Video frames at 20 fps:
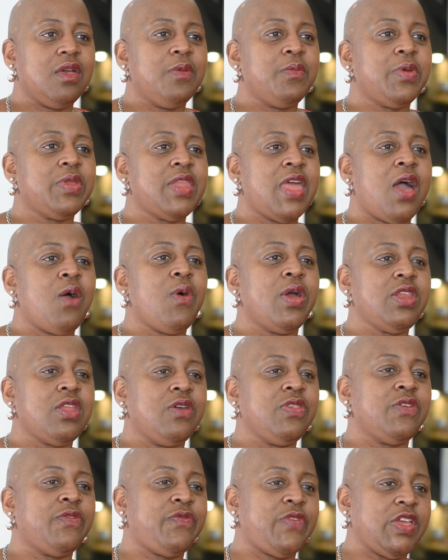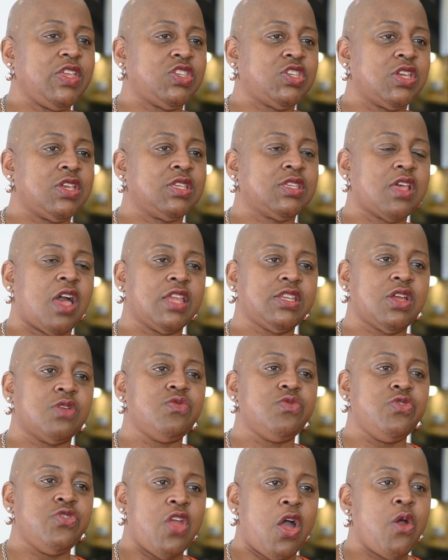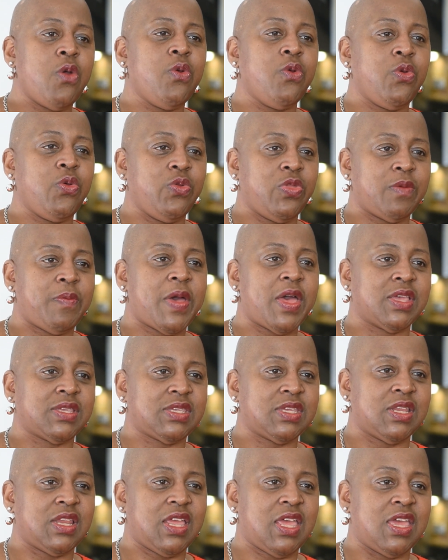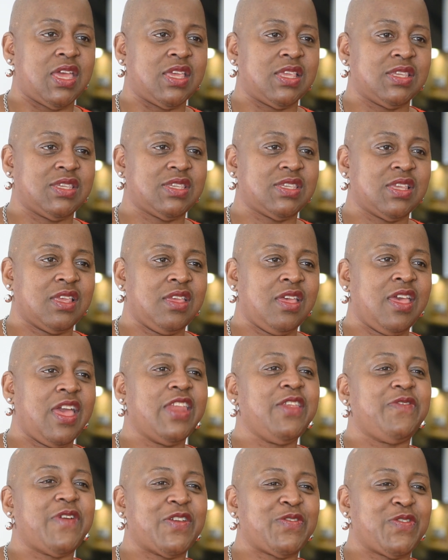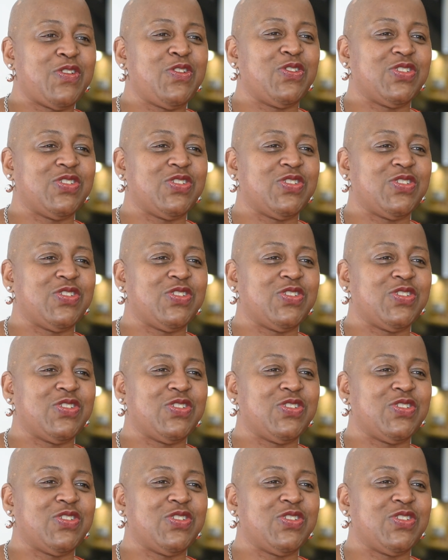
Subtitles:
But now I know the features, I don't know who the person is. And in fact, for a